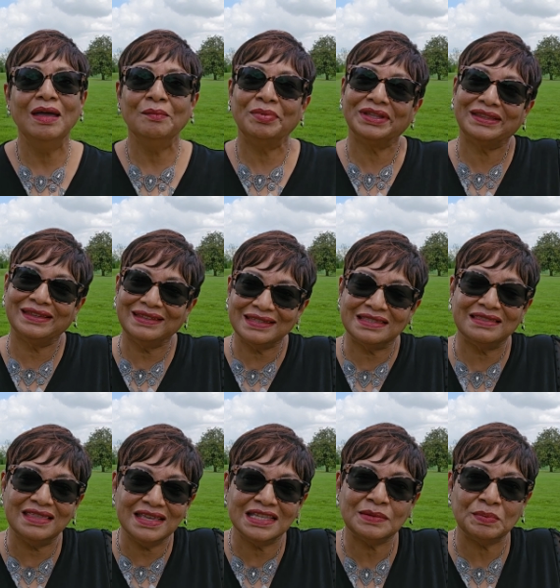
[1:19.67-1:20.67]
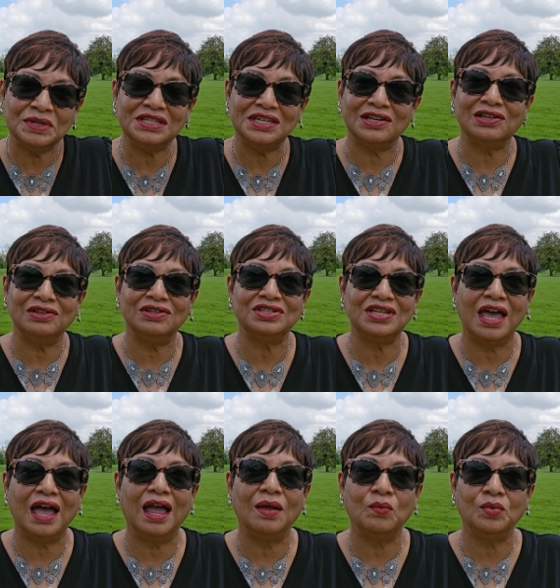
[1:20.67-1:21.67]
But this particular
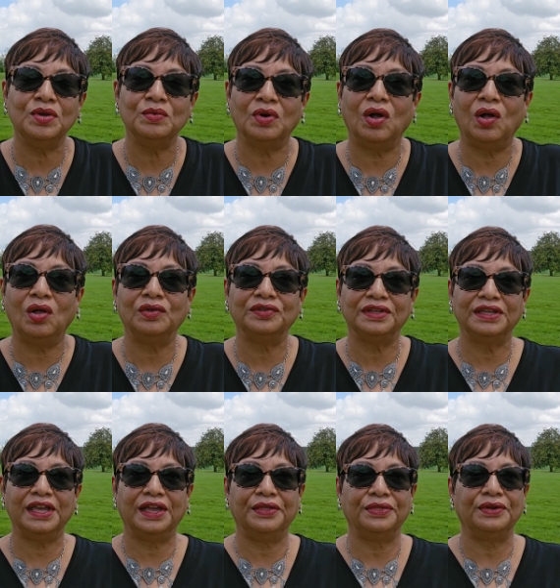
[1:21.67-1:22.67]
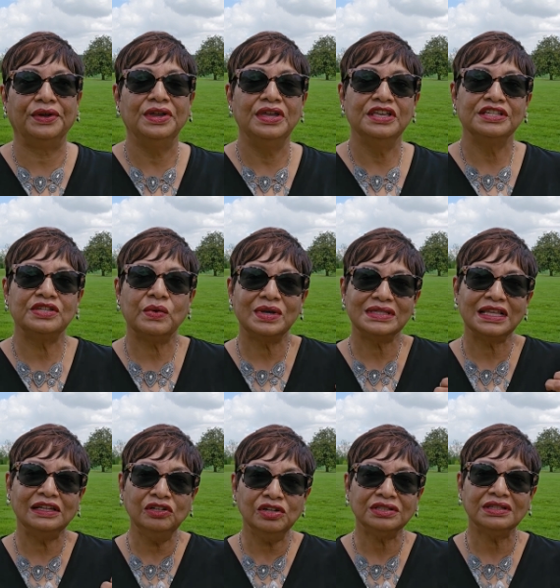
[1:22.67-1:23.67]
time we were all together. So as I
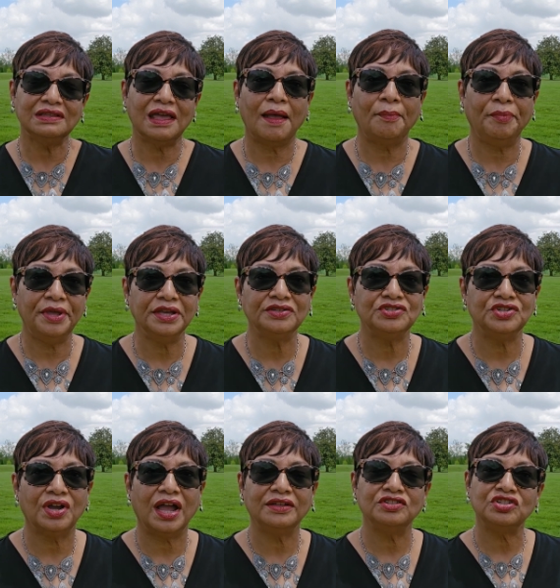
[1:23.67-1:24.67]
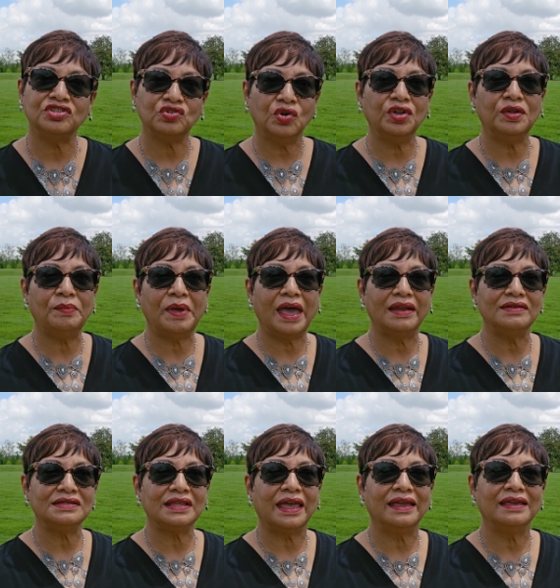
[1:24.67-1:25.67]
looked at that picture, I just thought about it.
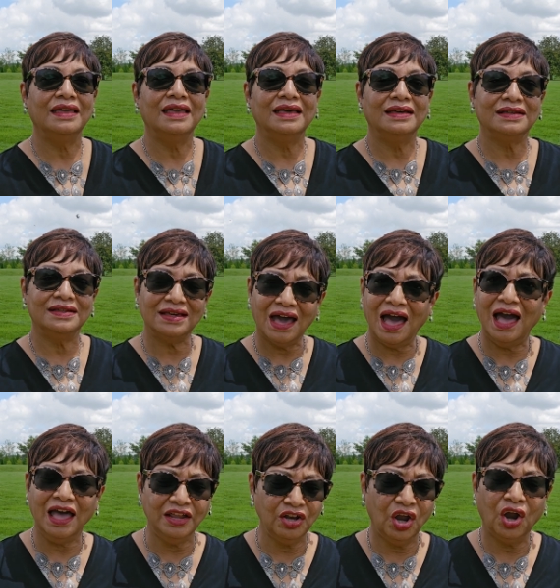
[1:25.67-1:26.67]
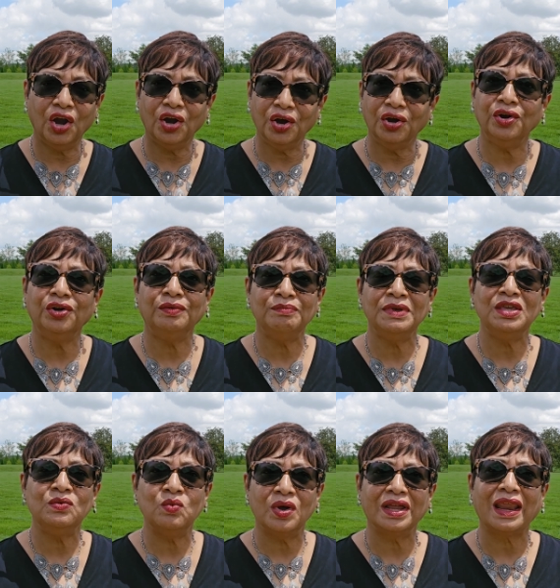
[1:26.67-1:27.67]
It's like God heard me
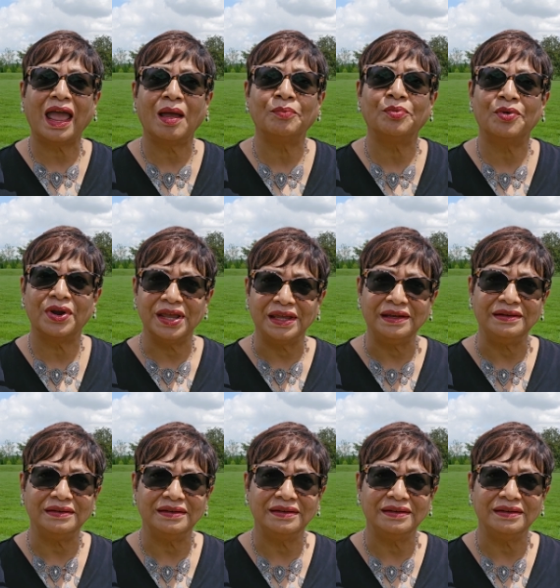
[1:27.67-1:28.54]
when I prayed.